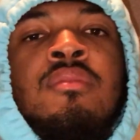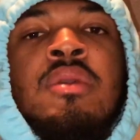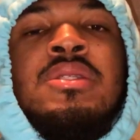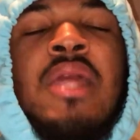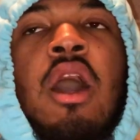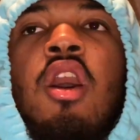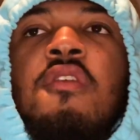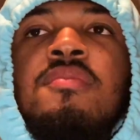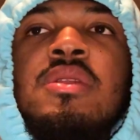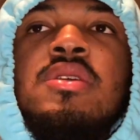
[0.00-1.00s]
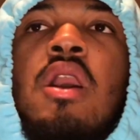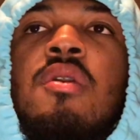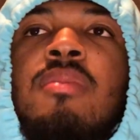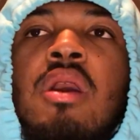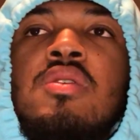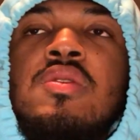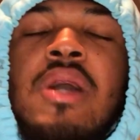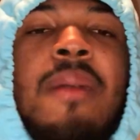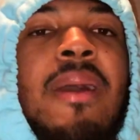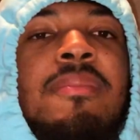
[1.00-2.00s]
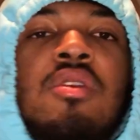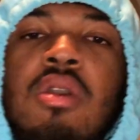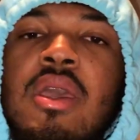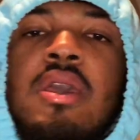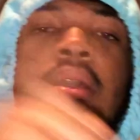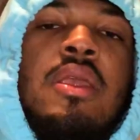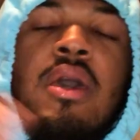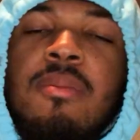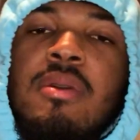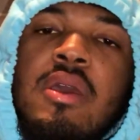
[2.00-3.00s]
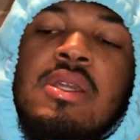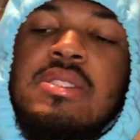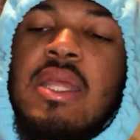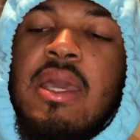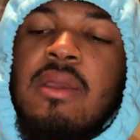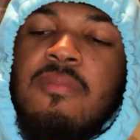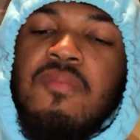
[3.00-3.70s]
it's like hard for me to talk about, so I might be going here and there, but it's like,